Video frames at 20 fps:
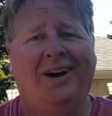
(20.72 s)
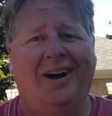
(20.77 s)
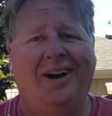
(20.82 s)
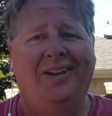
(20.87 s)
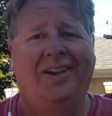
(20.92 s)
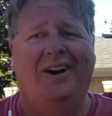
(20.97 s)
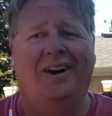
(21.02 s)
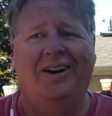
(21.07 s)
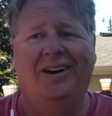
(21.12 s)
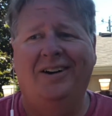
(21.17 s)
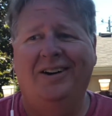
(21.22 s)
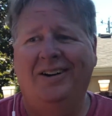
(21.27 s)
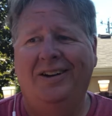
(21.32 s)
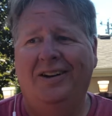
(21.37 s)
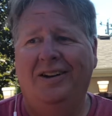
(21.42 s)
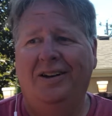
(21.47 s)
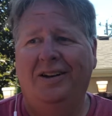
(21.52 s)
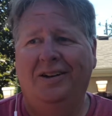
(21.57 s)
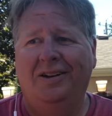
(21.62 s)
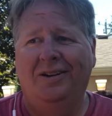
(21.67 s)
Hi there.
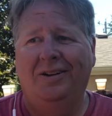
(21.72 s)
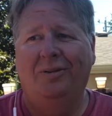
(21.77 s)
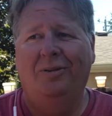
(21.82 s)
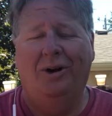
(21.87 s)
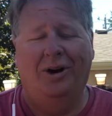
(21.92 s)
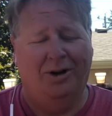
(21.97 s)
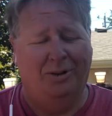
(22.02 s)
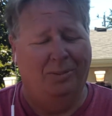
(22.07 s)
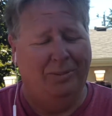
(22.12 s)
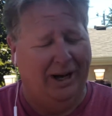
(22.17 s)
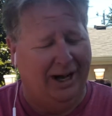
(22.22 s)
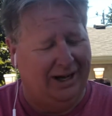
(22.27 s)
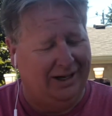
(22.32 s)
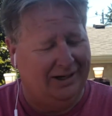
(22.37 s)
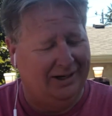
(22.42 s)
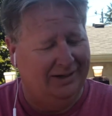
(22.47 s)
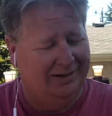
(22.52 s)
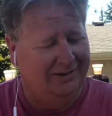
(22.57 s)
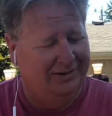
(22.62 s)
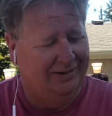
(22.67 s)
Welcome
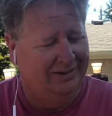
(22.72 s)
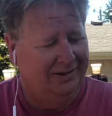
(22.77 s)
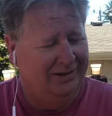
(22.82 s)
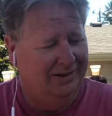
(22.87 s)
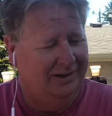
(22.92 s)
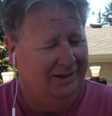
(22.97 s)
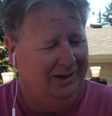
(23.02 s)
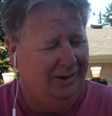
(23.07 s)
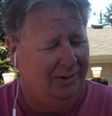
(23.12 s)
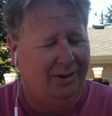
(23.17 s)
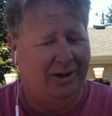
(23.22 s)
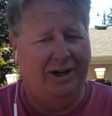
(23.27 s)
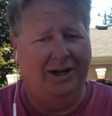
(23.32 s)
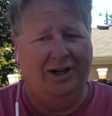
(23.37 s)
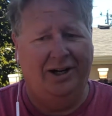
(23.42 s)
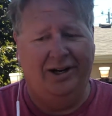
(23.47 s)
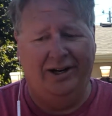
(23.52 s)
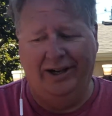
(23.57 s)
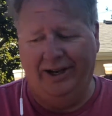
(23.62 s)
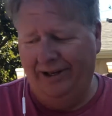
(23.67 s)
back. How are you
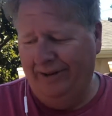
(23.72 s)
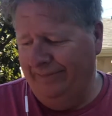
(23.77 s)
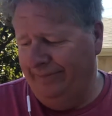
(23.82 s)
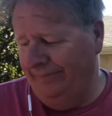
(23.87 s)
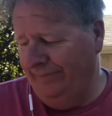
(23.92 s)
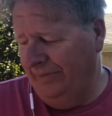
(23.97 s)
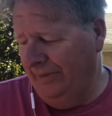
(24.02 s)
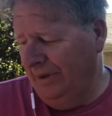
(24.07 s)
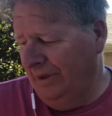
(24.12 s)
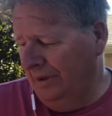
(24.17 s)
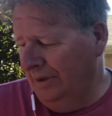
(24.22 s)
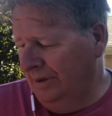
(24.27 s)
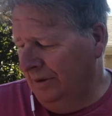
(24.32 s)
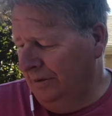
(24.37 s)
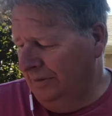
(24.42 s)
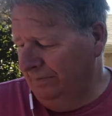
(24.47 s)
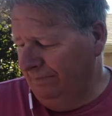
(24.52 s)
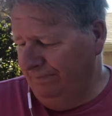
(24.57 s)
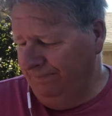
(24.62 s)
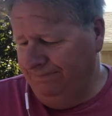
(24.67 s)
today?
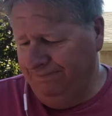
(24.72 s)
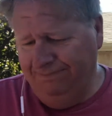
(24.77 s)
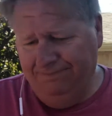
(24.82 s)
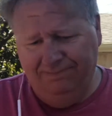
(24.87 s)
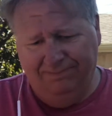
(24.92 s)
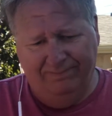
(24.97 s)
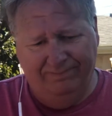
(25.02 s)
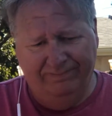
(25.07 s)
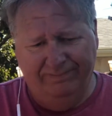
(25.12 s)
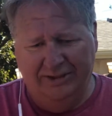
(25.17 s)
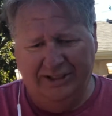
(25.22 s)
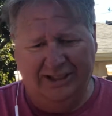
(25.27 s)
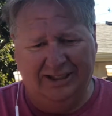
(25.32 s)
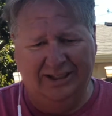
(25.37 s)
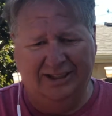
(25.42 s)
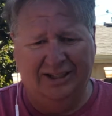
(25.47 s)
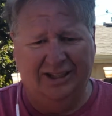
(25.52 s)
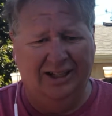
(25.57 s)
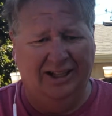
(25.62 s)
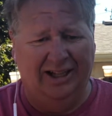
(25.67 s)
This
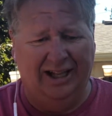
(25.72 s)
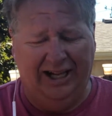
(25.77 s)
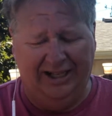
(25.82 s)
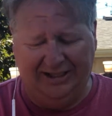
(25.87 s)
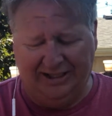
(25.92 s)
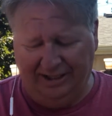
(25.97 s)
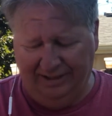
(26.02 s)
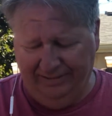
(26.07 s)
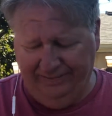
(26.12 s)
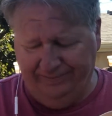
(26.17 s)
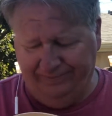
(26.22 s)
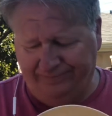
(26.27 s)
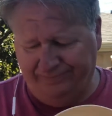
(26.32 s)
is in the lesson.